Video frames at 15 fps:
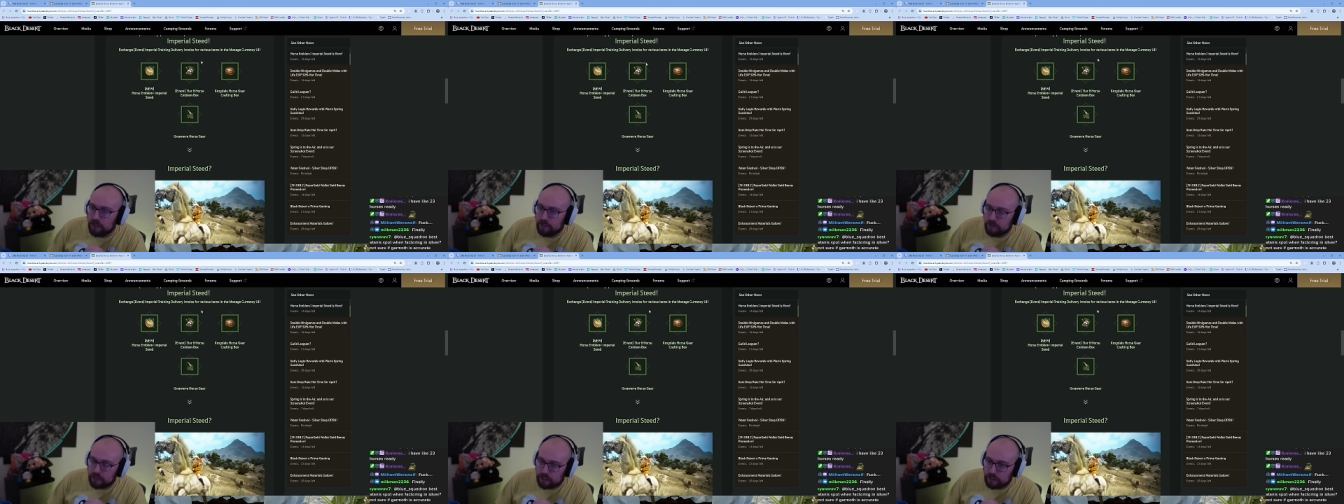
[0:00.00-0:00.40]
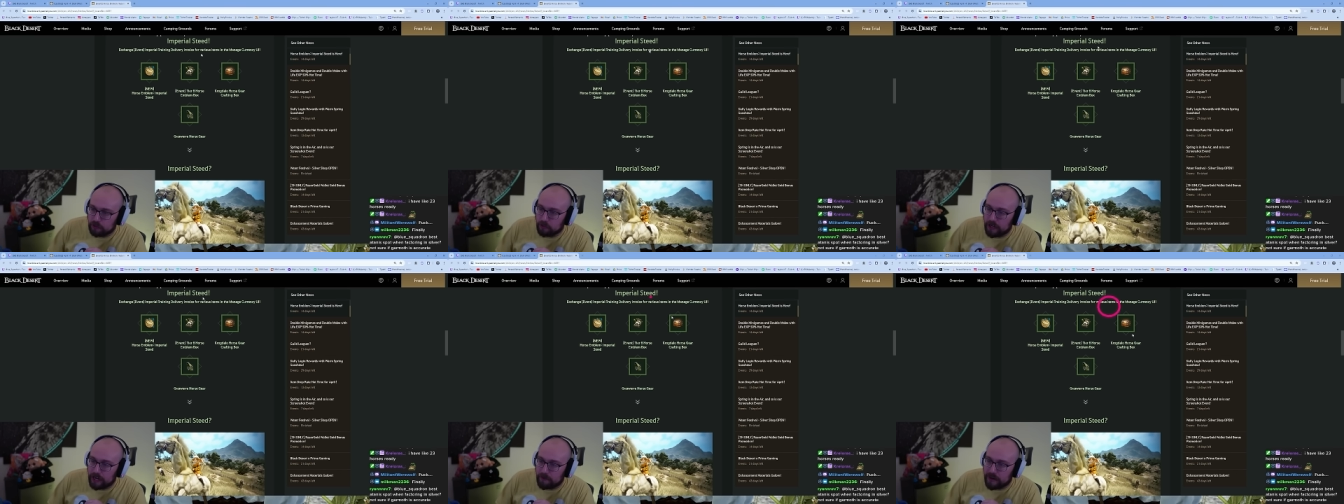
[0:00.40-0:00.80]
This is the
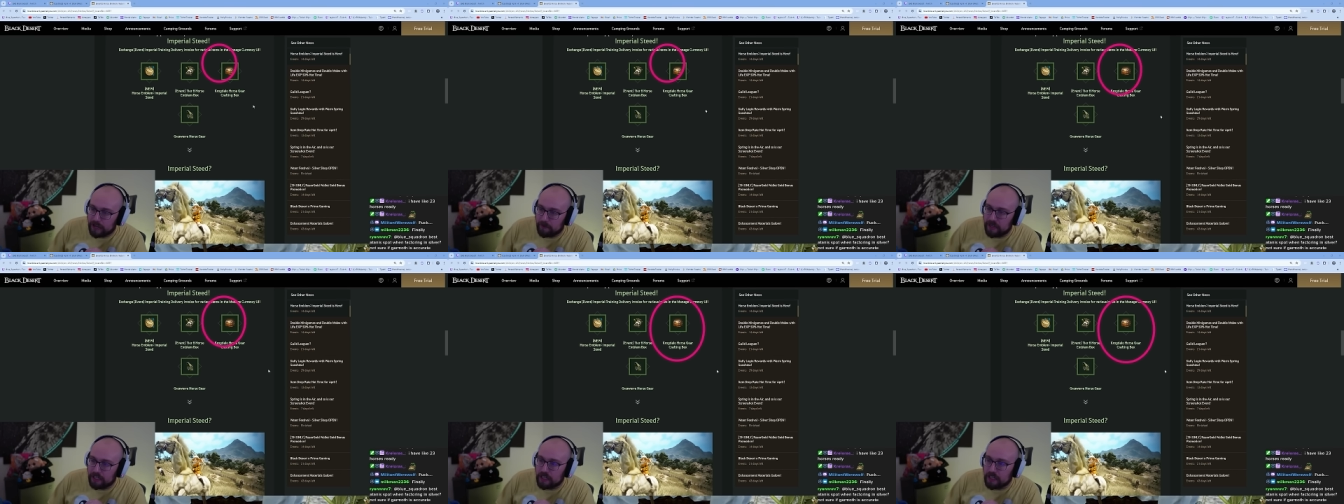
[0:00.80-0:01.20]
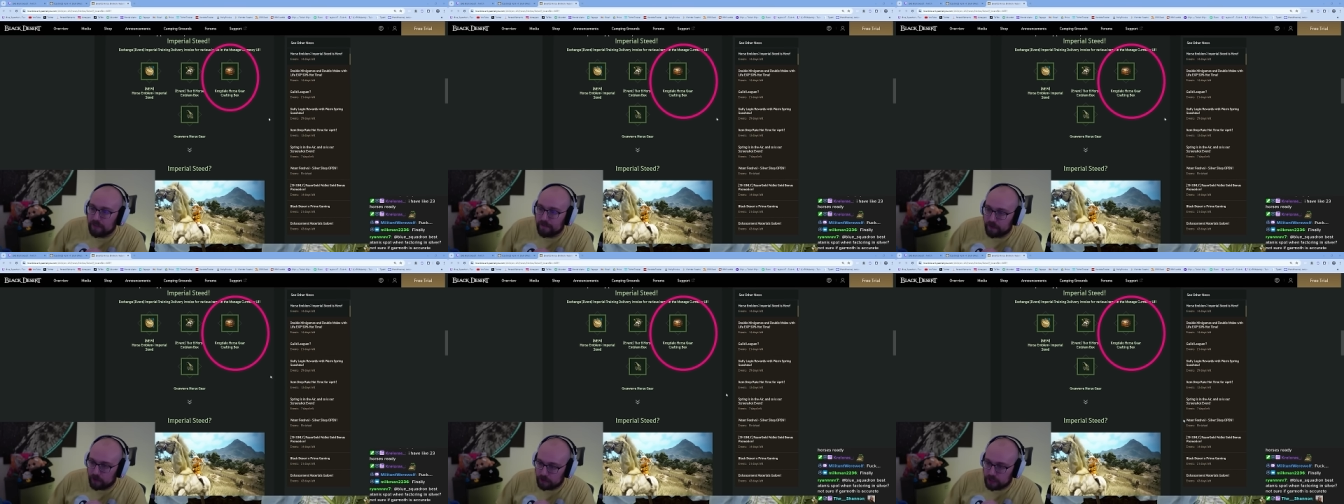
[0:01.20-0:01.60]
one I recommend getting
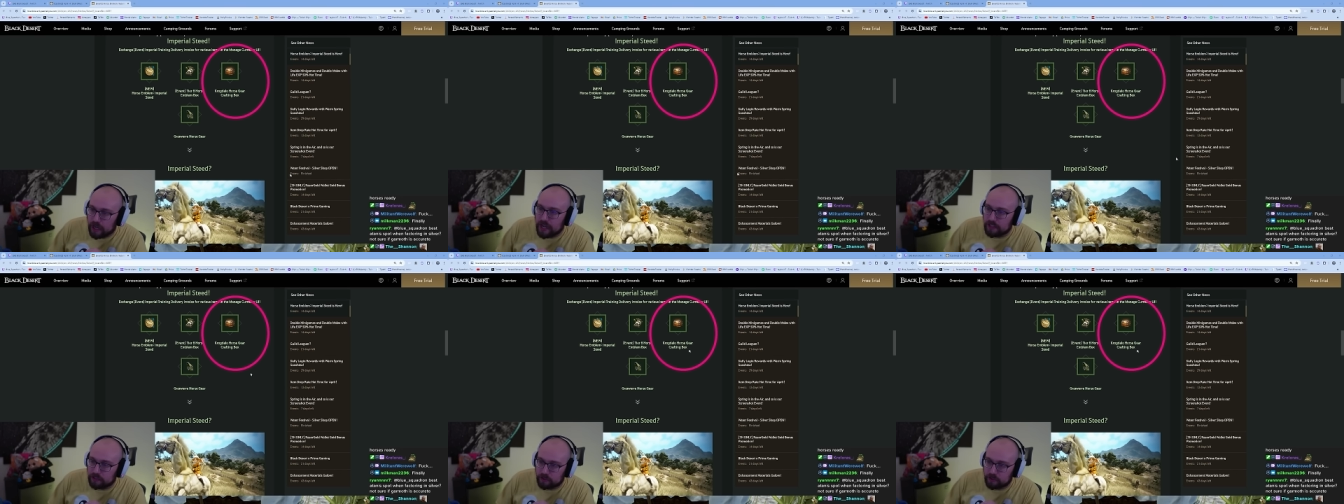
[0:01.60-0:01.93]
first, guys.